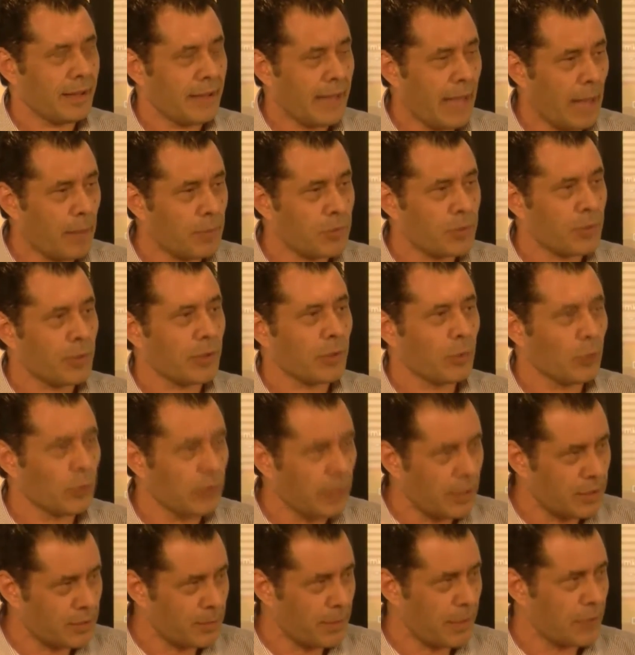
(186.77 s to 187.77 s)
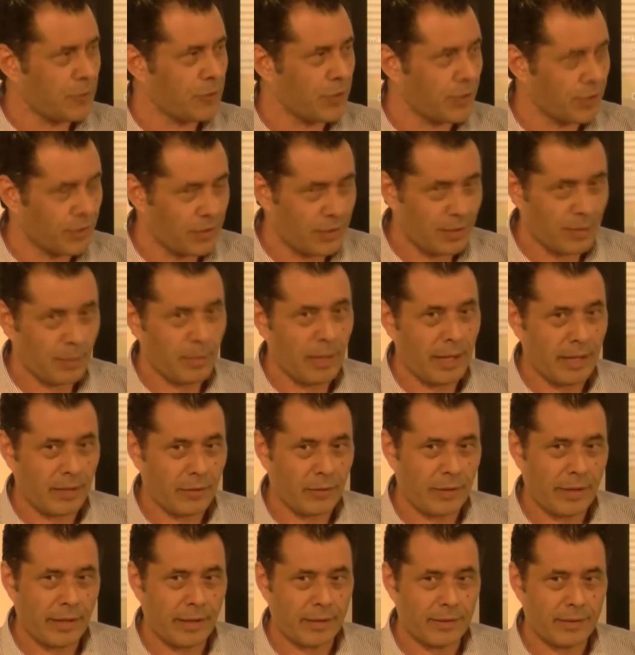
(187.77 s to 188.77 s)
capturing all those metrics in the
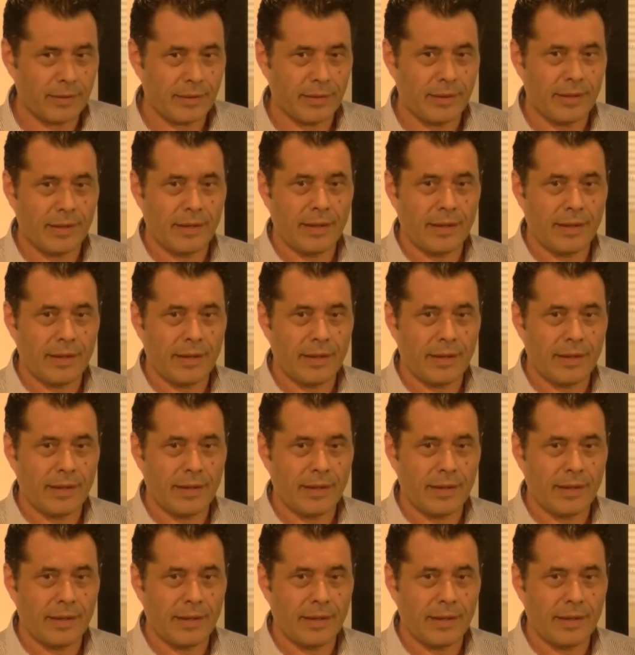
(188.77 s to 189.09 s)
background,